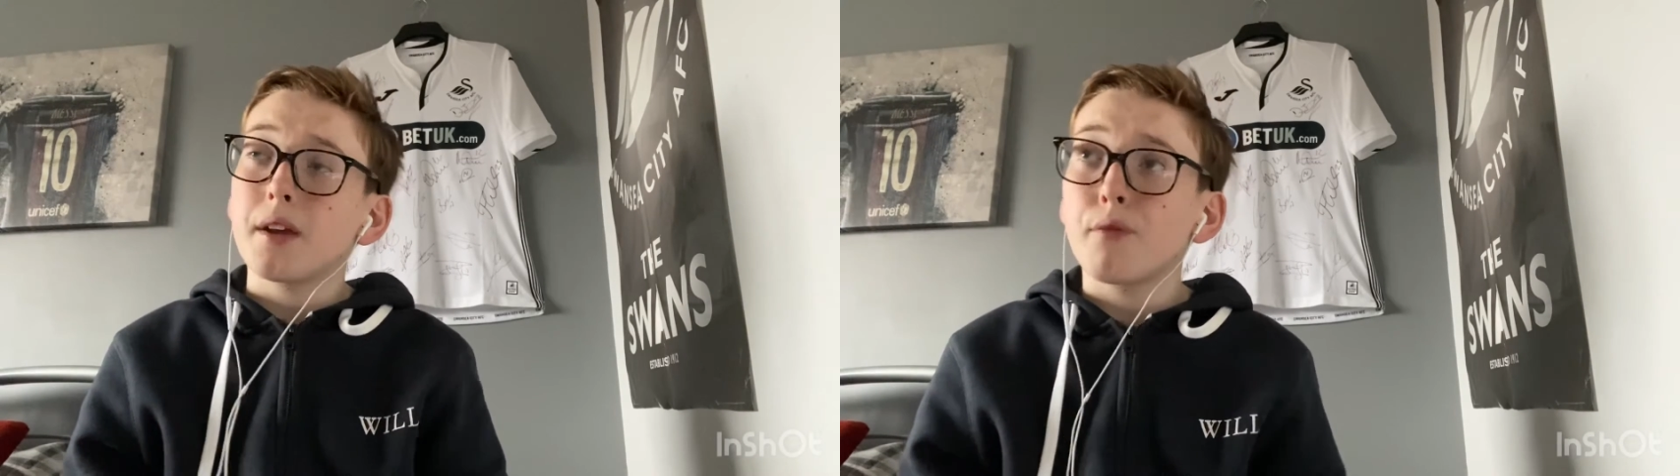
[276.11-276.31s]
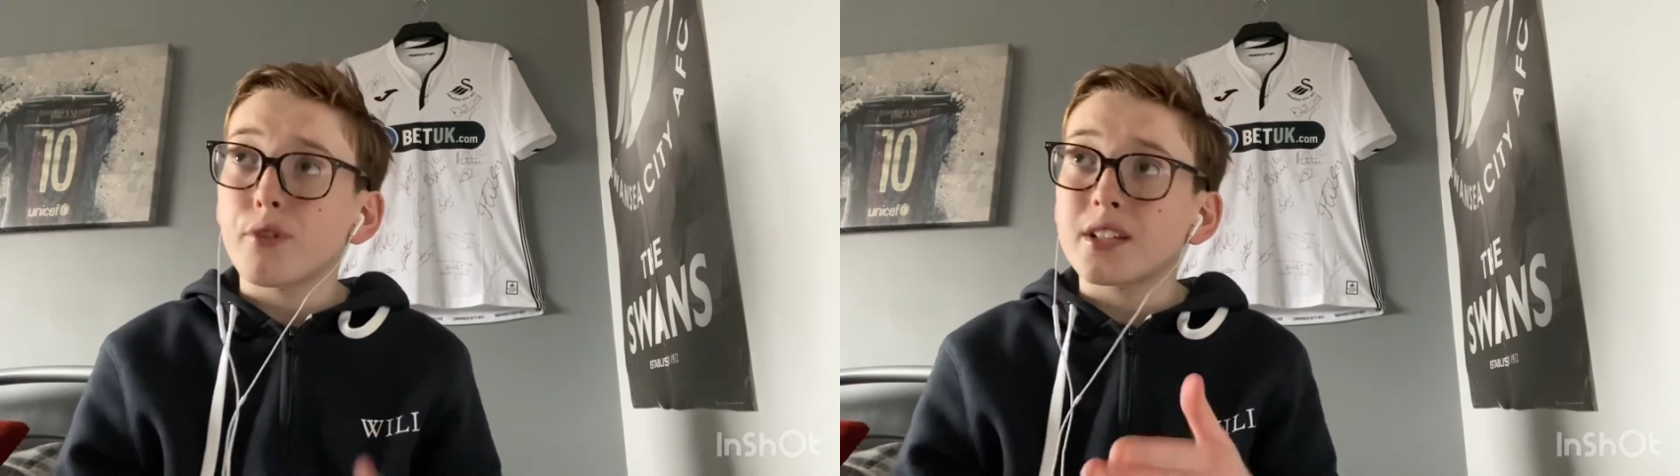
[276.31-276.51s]

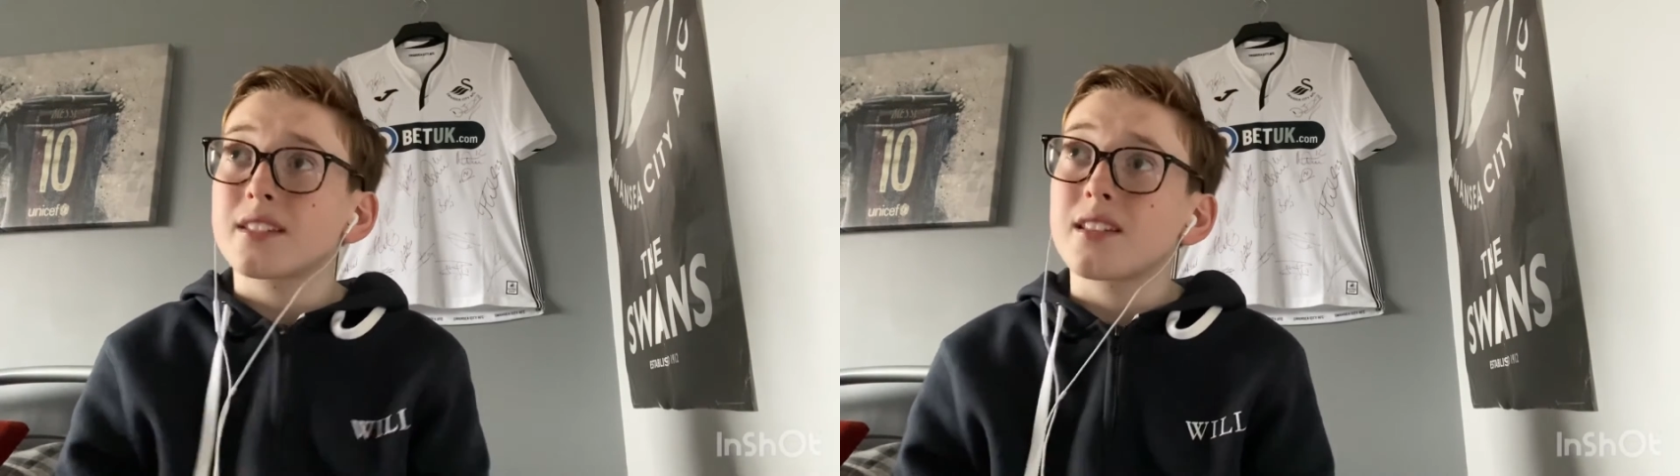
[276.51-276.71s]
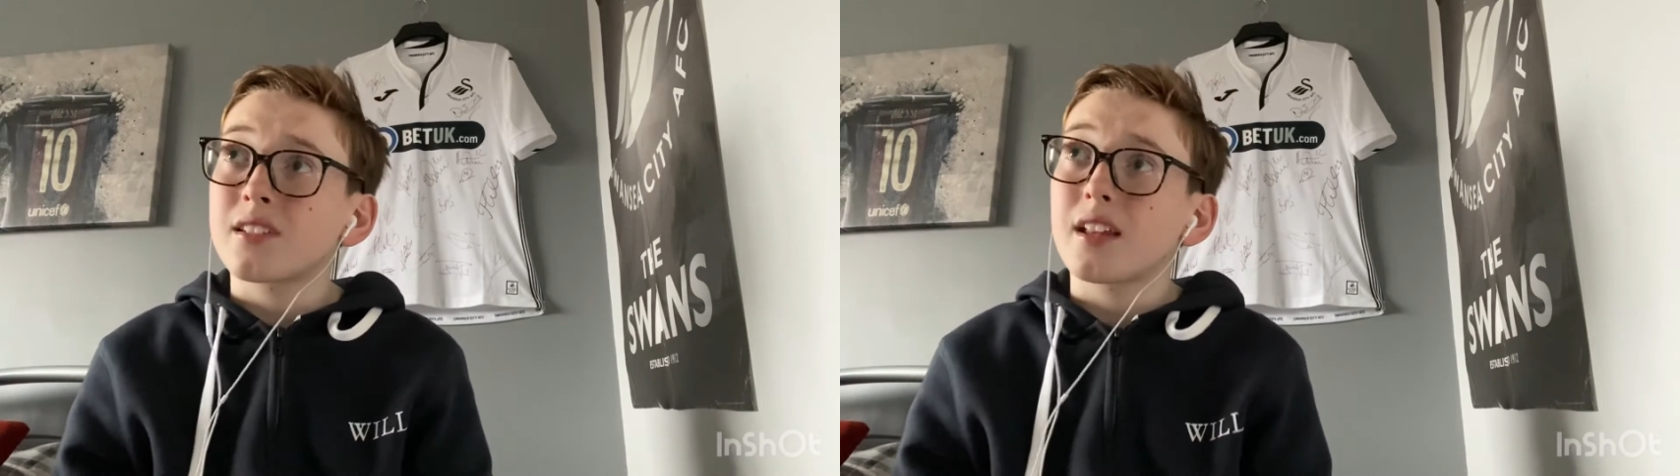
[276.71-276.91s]
front
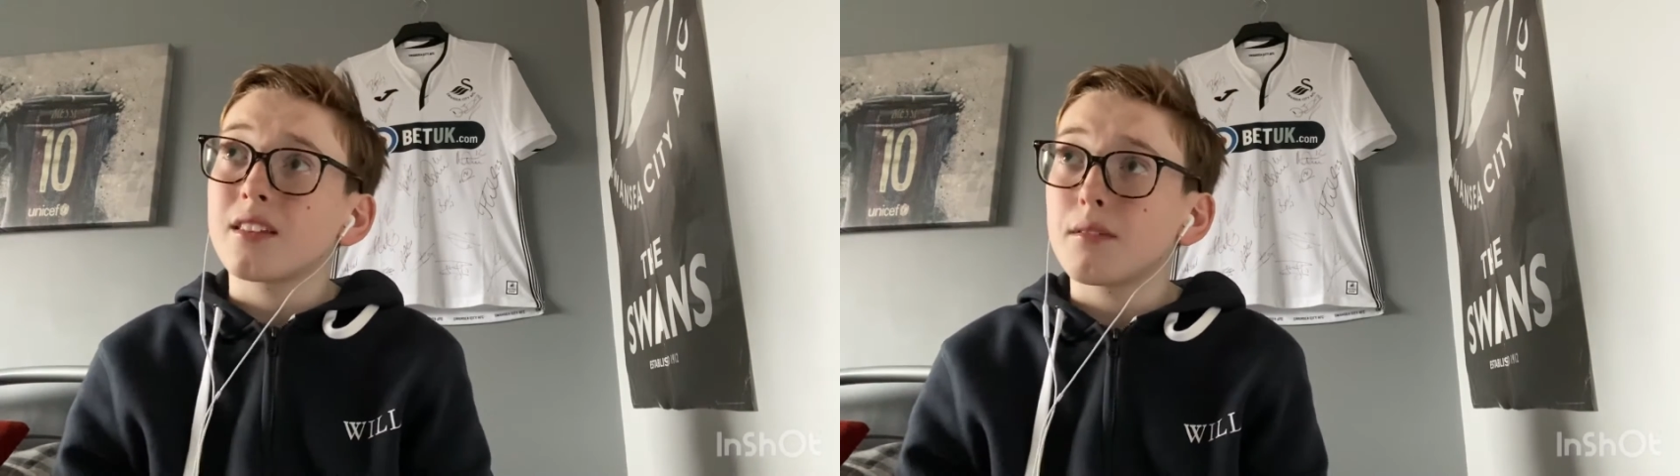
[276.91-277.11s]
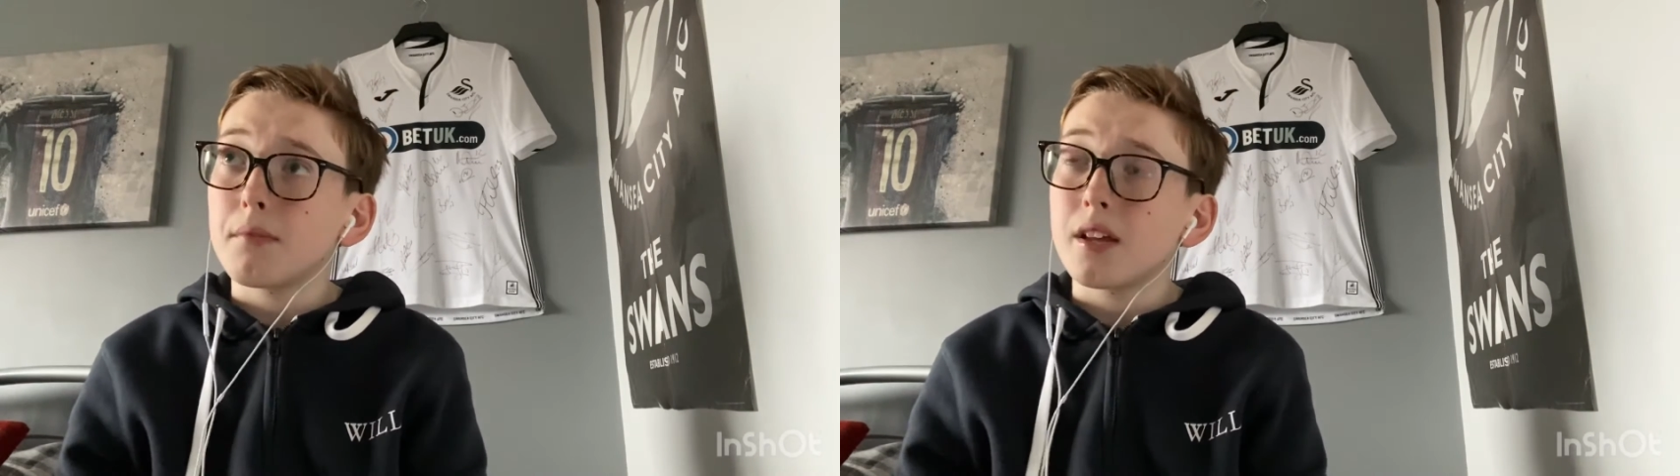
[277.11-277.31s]
of the
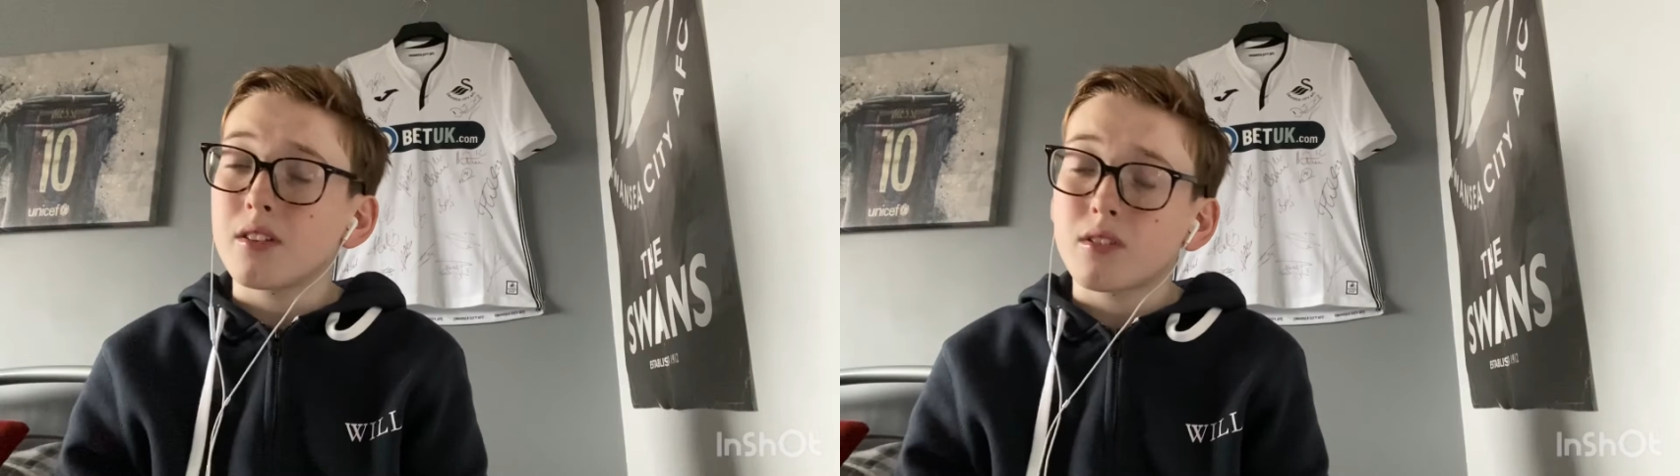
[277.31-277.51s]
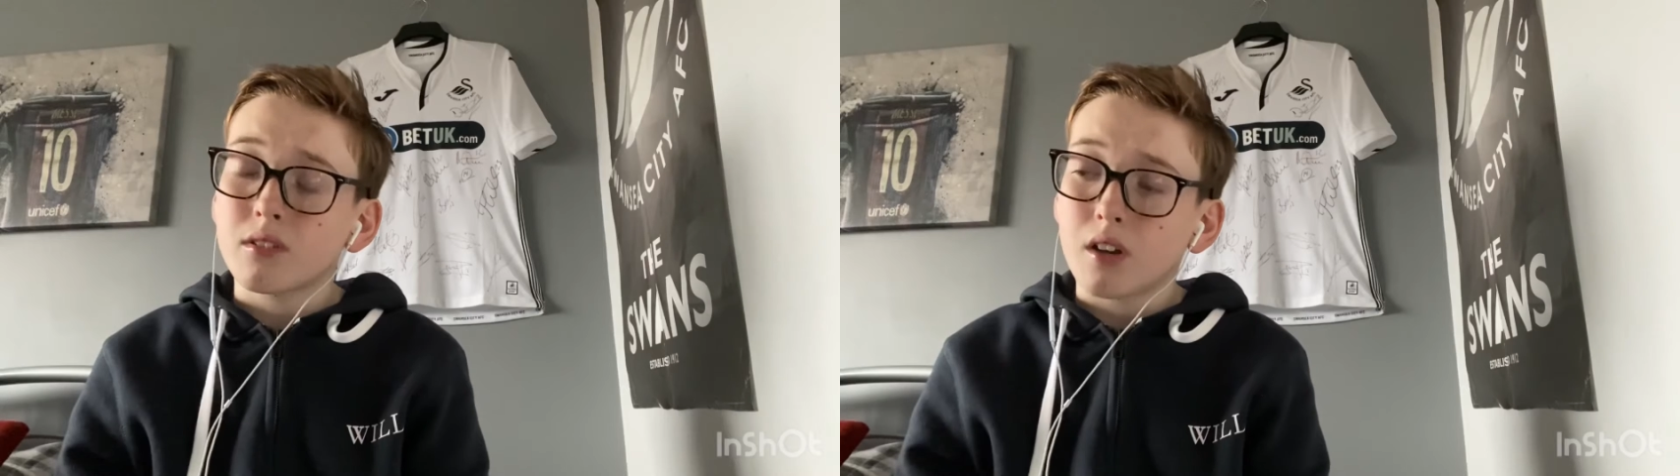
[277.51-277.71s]
centre
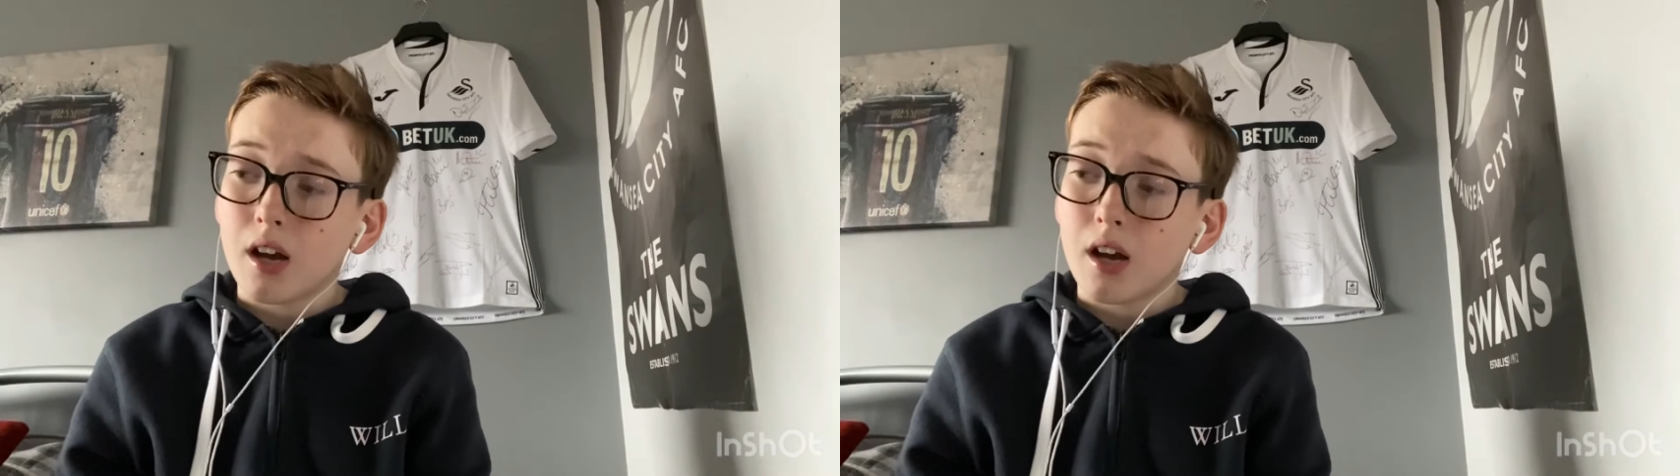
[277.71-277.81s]
mids